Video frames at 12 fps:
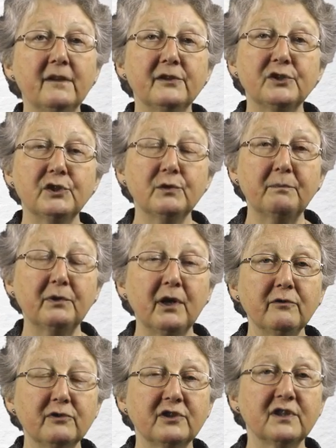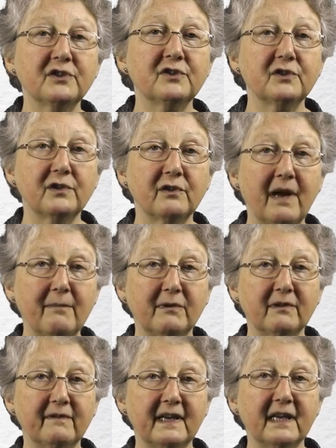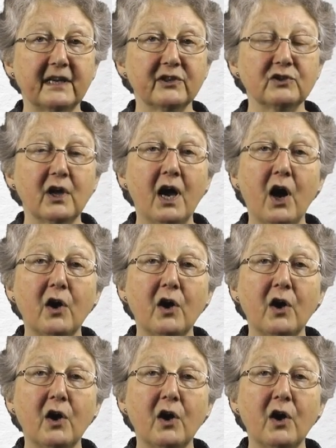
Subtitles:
The 2 approaches to the grammar of English